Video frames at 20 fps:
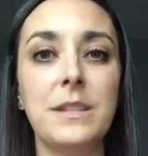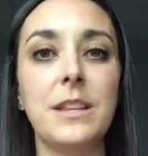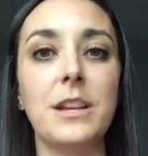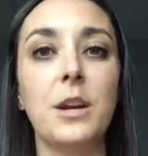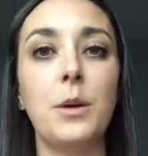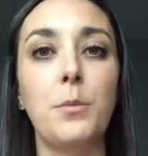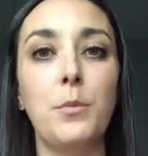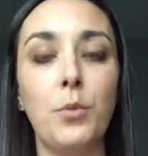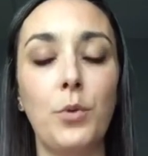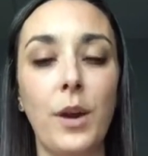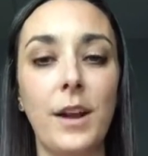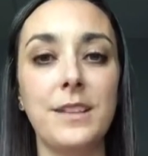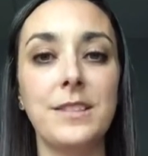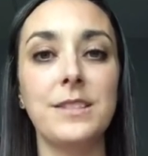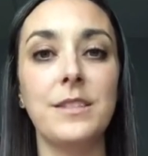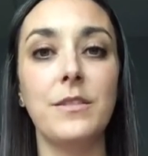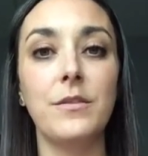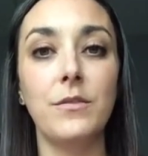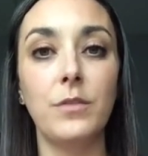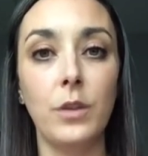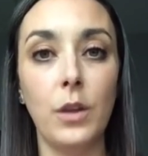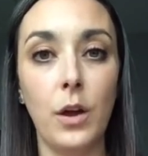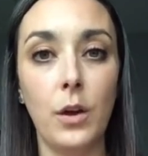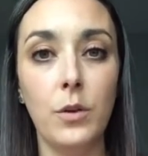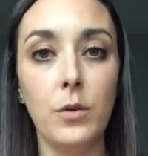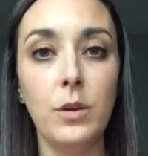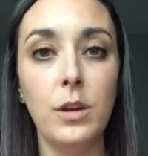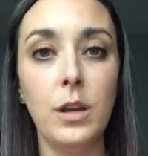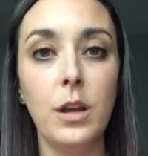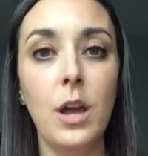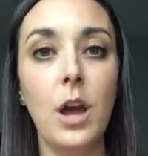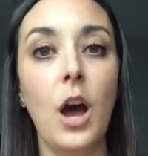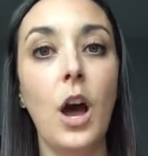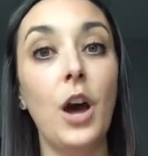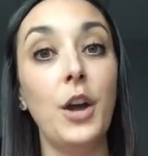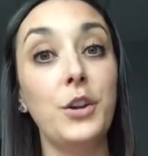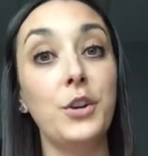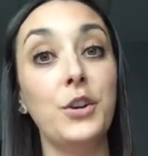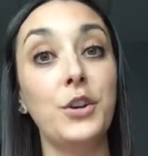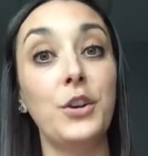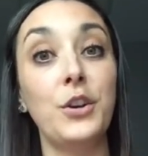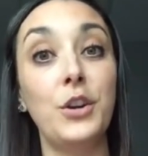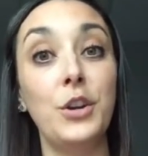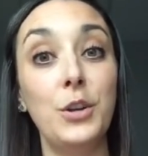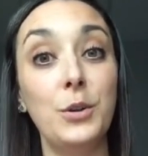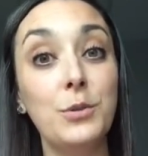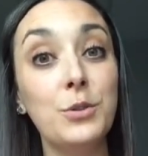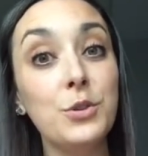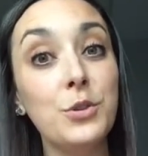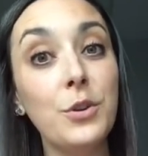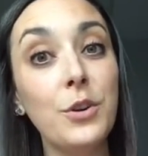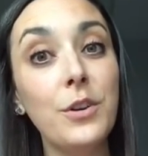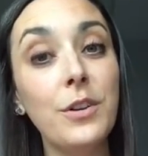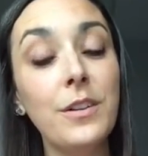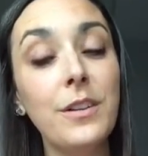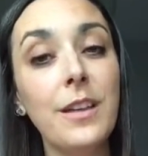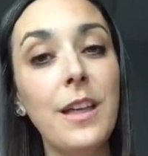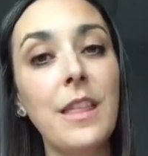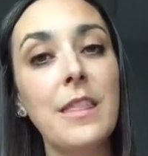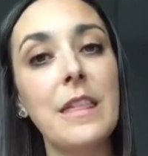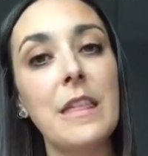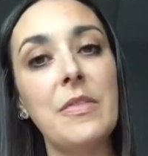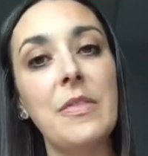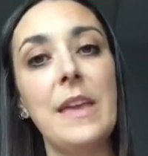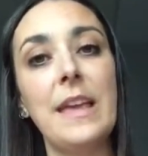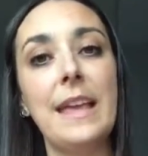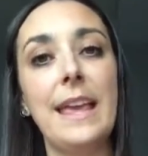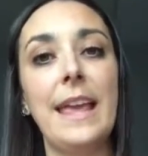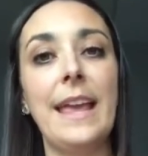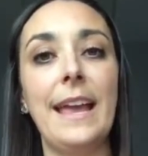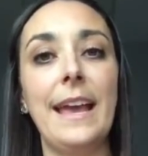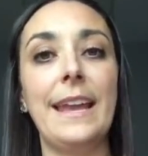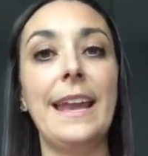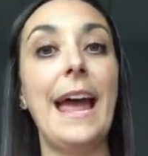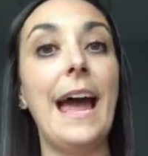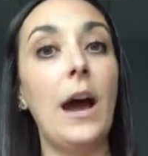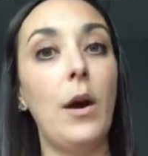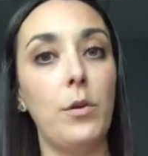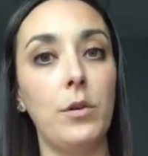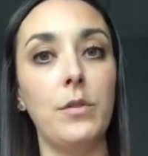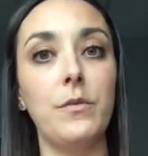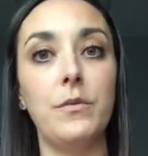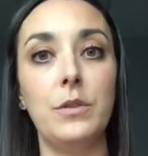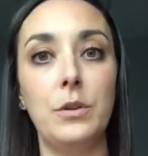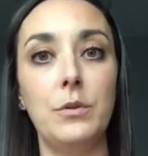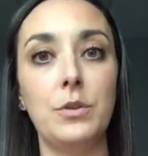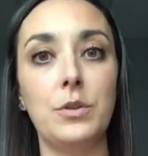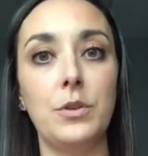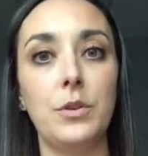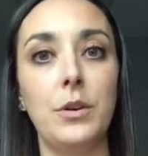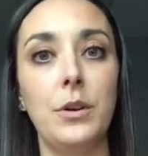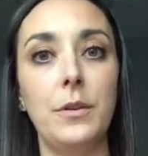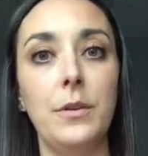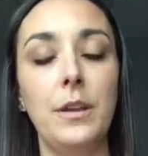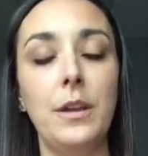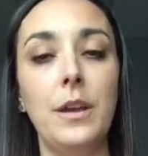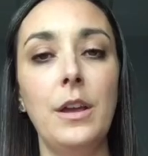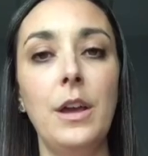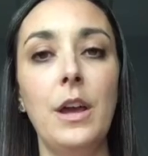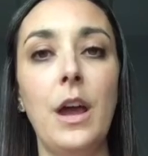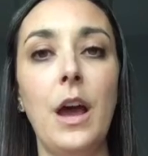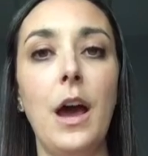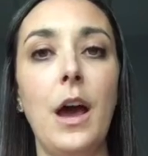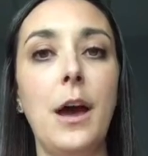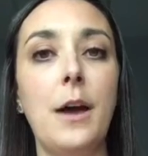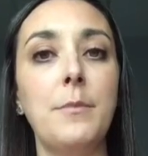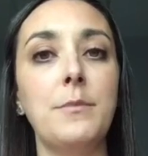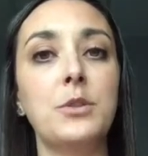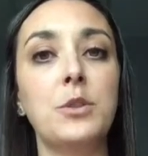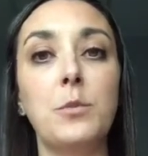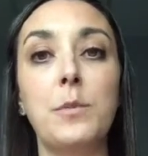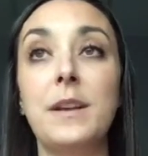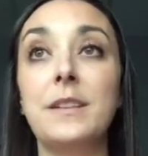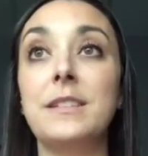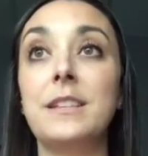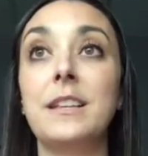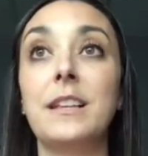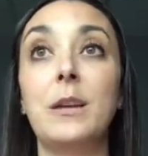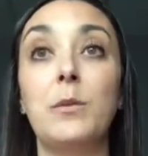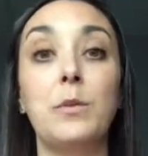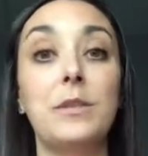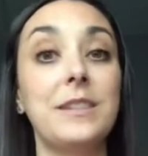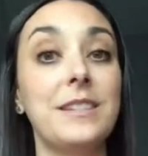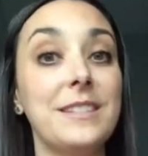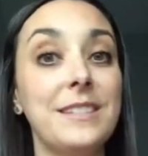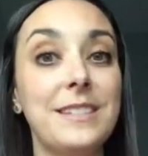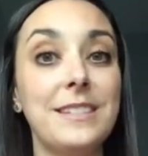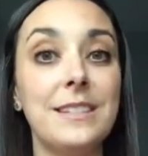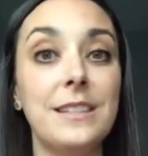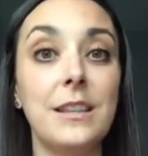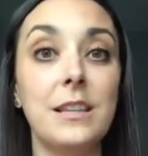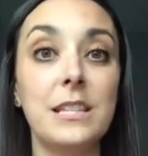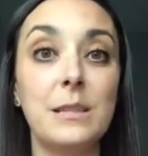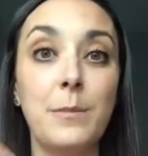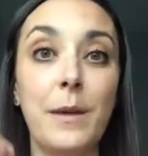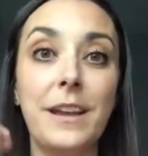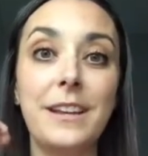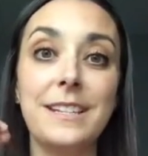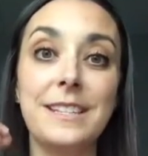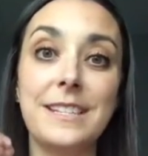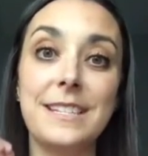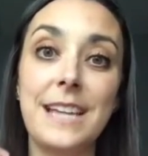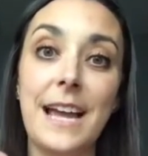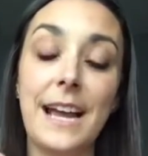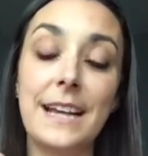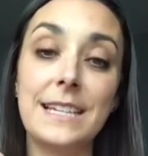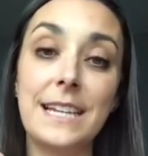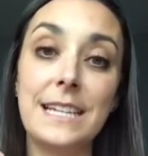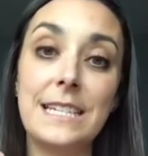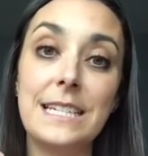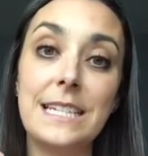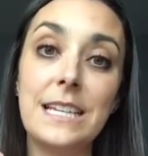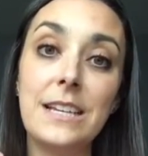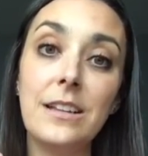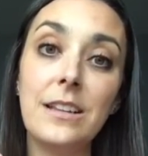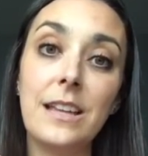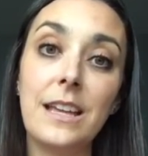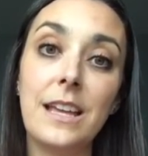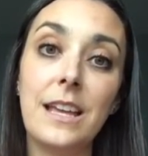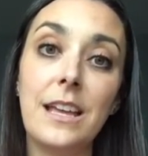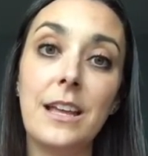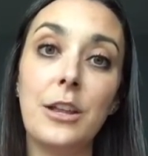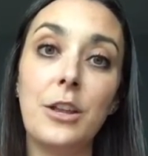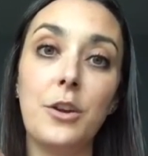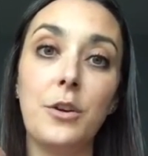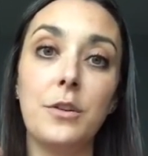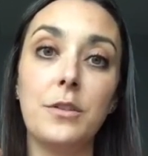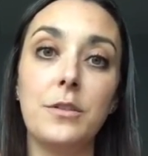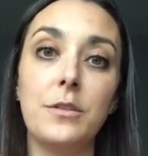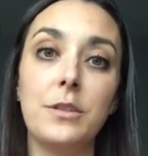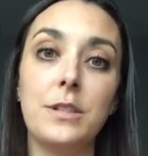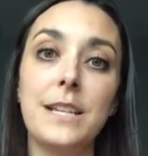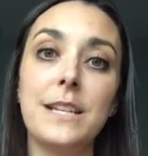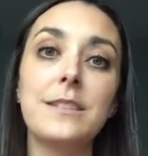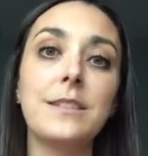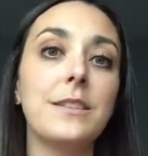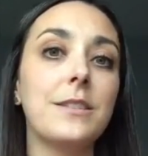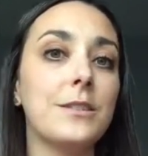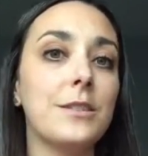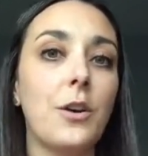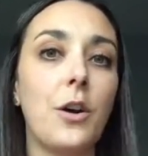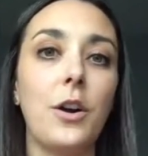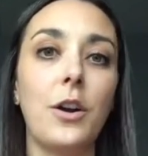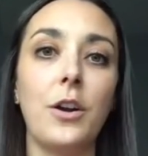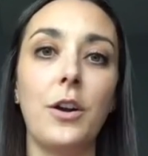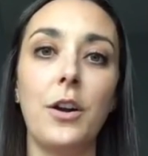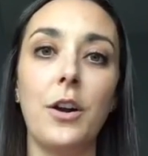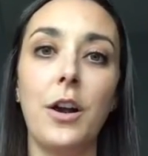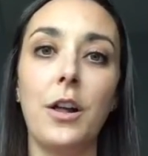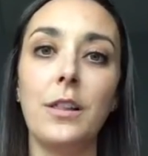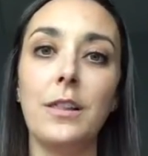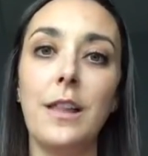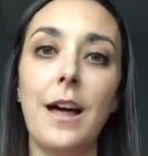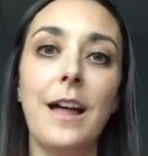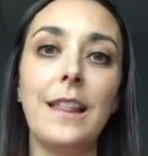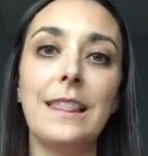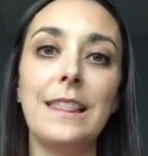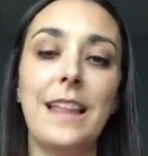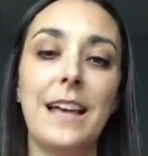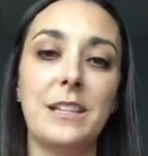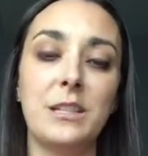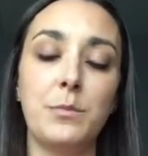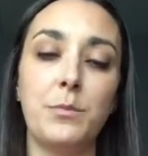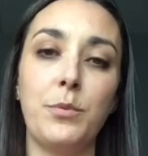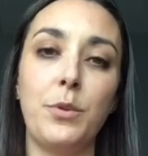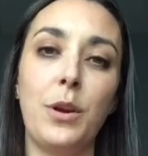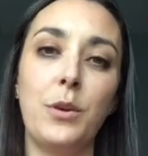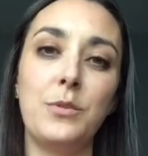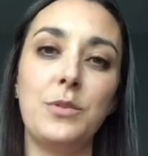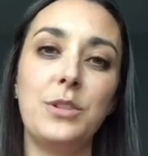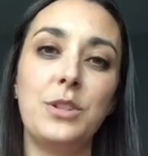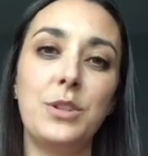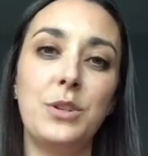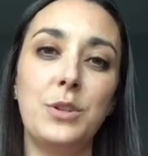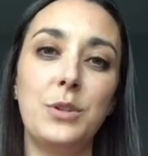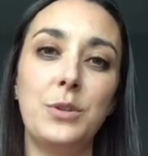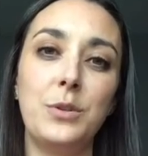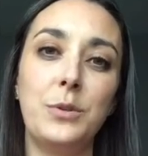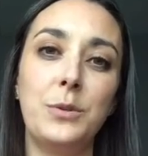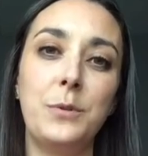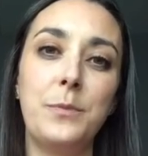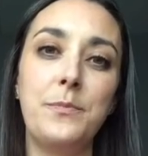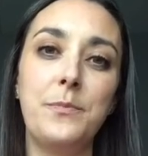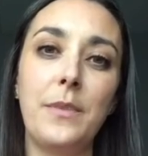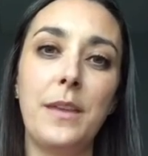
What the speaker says: the compressive load under neutral that they can out of neutral. So basically, when the spine is stacked ideally, your discs are a lot less prone to